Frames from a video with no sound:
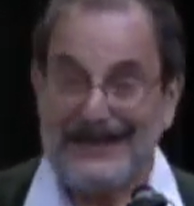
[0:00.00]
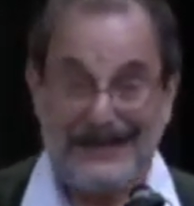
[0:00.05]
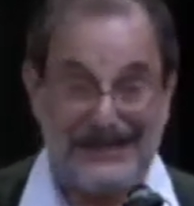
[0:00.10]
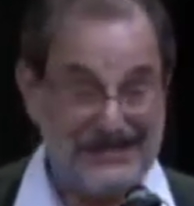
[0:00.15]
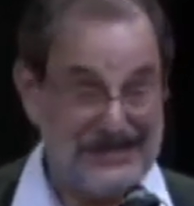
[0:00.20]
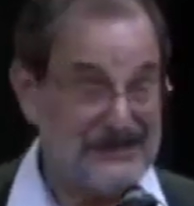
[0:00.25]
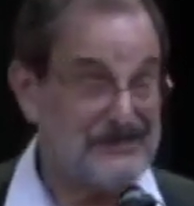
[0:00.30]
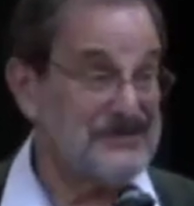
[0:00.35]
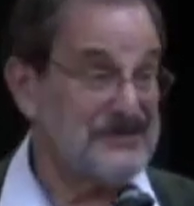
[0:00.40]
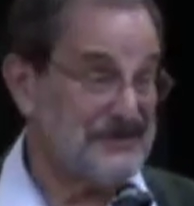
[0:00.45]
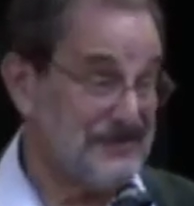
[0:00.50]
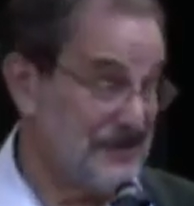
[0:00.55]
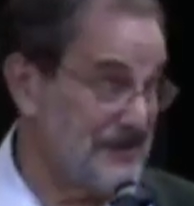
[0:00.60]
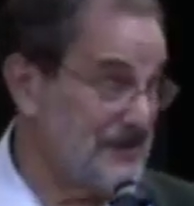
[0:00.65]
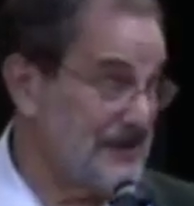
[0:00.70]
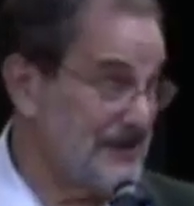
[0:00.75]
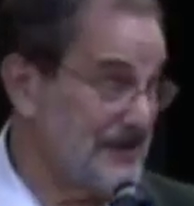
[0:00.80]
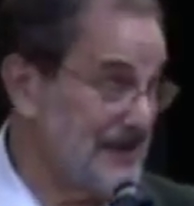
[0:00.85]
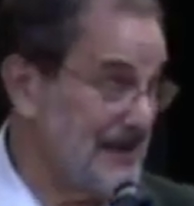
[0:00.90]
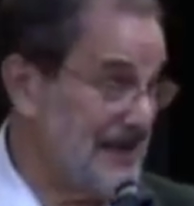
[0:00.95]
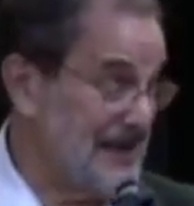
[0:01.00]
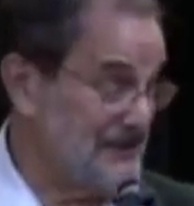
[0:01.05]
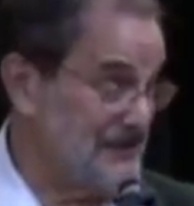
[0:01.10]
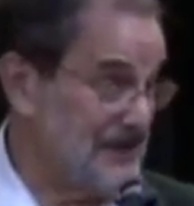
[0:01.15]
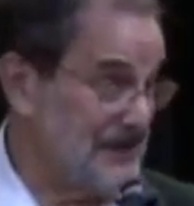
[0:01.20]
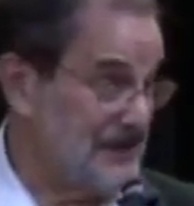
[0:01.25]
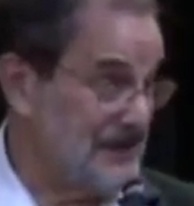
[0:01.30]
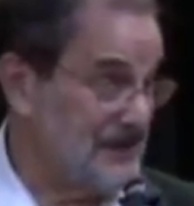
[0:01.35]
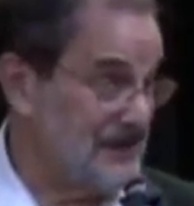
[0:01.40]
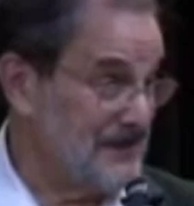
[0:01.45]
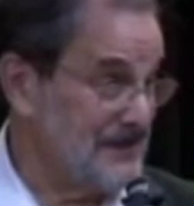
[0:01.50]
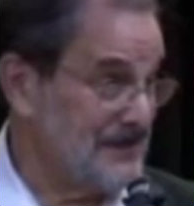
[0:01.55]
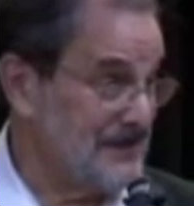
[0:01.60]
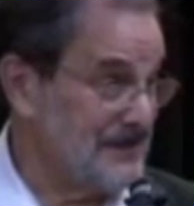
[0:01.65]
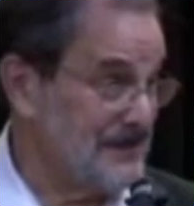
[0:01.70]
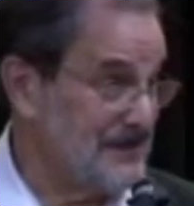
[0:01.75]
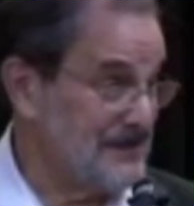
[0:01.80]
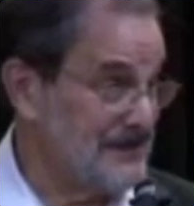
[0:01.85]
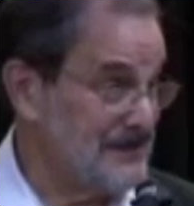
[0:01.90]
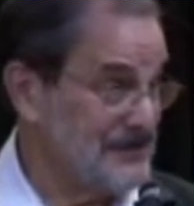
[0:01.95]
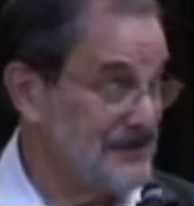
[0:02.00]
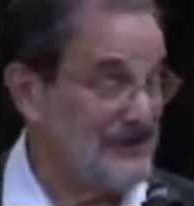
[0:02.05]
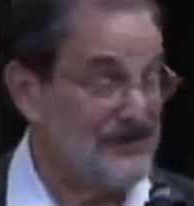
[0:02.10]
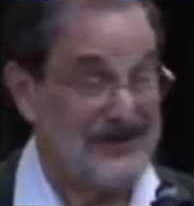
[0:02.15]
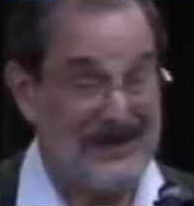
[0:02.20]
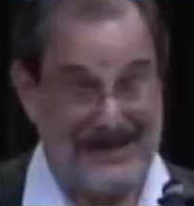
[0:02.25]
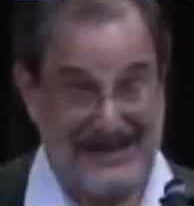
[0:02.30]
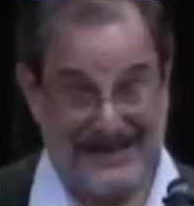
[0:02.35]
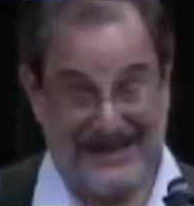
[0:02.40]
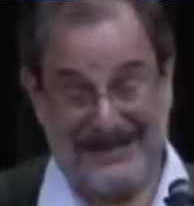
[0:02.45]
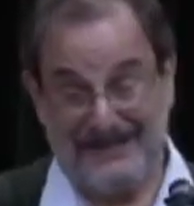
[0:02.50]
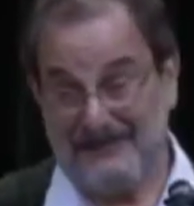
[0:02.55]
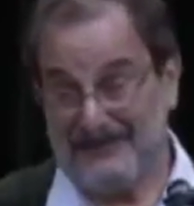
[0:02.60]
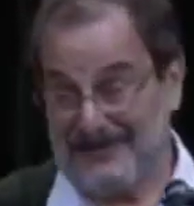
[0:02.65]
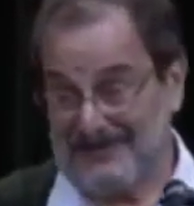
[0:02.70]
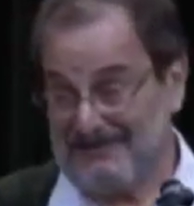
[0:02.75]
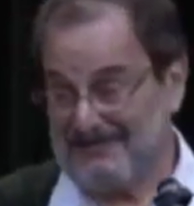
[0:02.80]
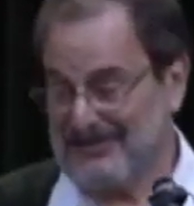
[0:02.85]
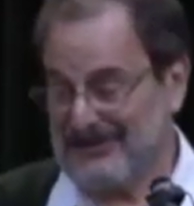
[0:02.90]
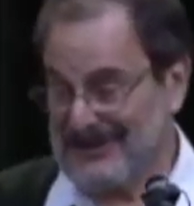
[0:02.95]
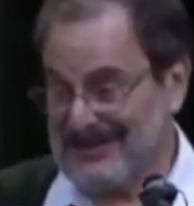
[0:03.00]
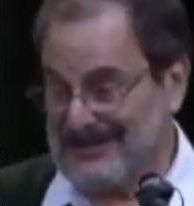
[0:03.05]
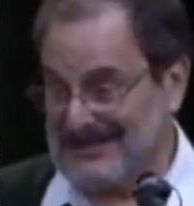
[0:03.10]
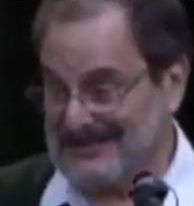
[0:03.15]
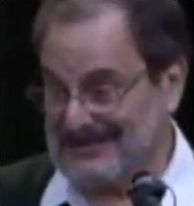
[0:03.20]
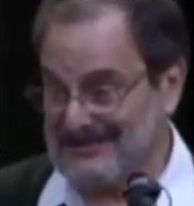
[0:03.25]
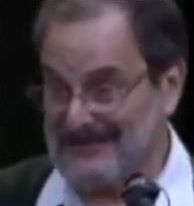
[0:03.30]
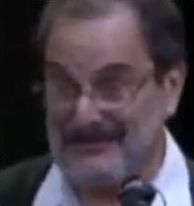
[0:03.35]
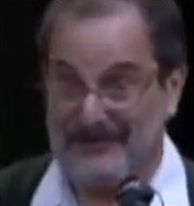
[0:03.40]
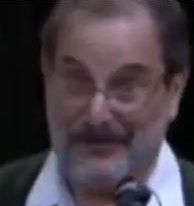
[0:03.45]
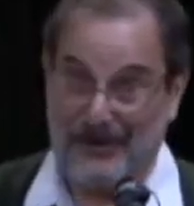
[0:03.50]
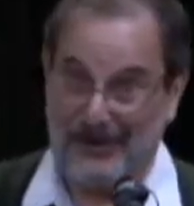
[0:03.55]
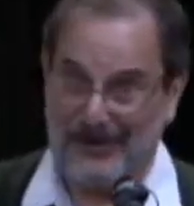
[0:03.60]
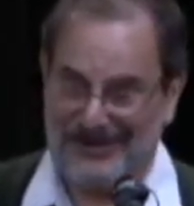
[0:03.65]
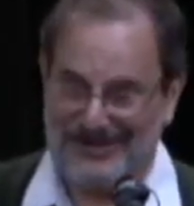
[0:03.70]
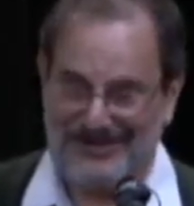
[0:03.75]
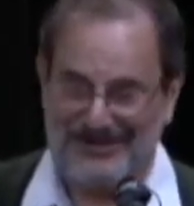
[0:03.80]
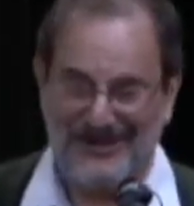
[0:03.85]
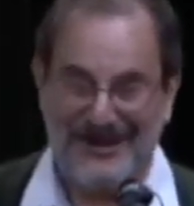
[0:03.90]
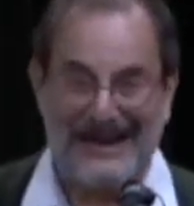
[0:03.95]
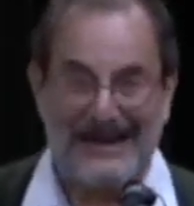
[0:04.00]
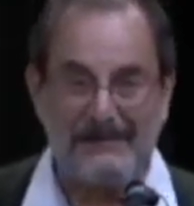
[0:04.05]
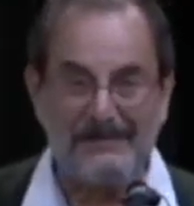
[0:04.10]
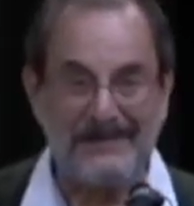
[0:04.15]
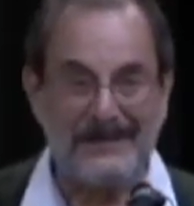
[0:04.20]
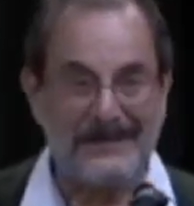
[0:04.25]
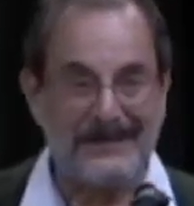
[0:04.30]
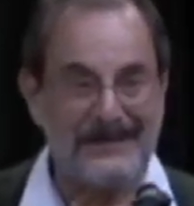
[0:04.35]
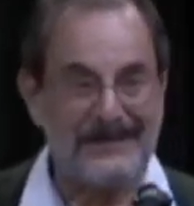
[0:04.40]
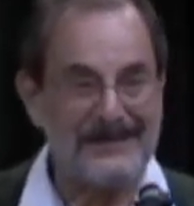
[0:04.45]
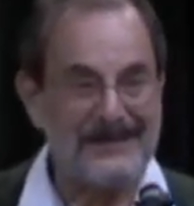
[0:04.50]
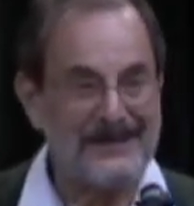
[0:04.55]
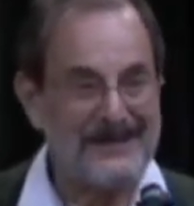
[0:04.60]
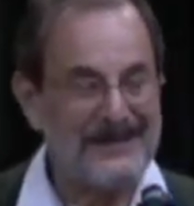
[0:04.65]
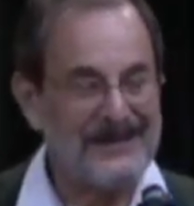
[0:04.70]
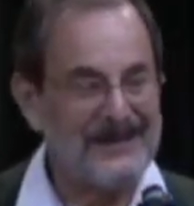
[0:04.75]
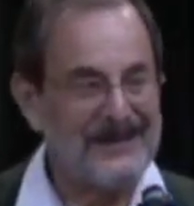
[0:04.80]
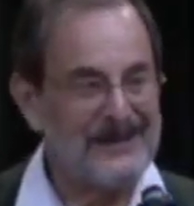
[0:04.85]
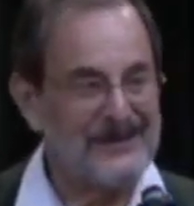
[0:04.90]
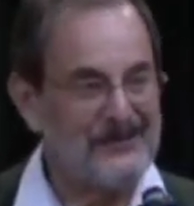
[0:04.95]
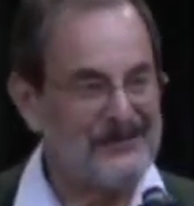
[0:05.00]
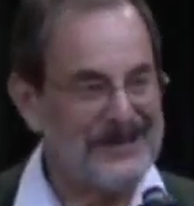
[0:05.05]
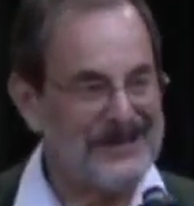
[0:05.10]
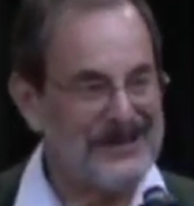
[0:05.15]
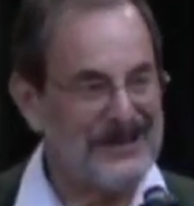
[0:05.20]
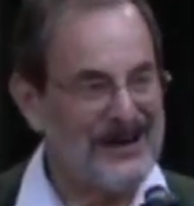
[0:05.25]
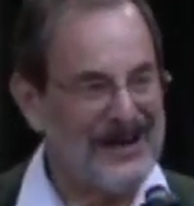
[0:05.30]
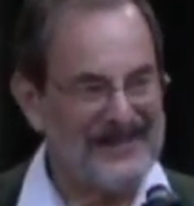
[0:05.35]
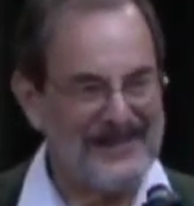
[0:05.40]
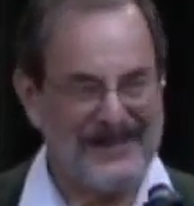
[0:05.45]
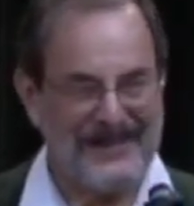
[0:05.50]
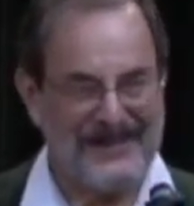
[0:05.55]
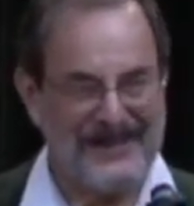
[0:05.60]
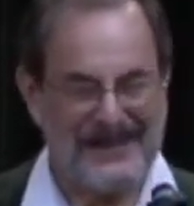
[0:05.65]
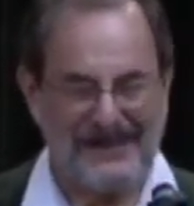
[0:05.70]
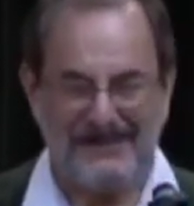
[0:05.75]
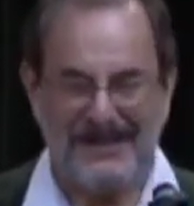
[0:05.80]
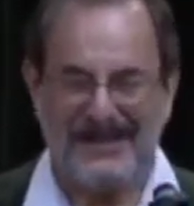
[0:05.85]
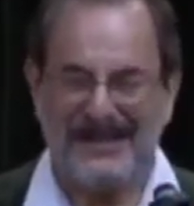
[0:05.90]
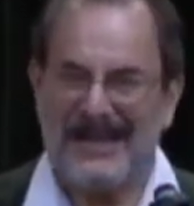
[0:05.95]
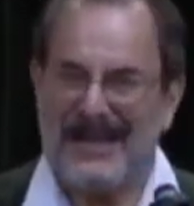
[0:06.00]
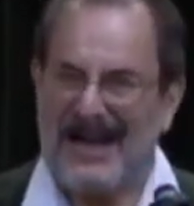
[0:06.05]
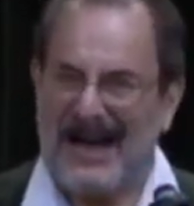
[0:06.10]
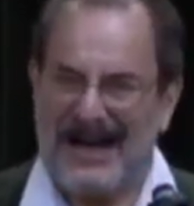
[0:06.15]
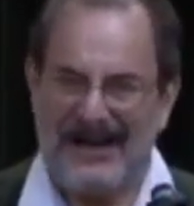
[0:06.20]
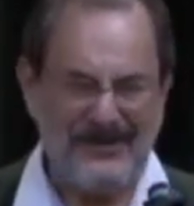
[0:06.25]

and she was very unhappy there. So I went and put a vole trap in, we caught the thing.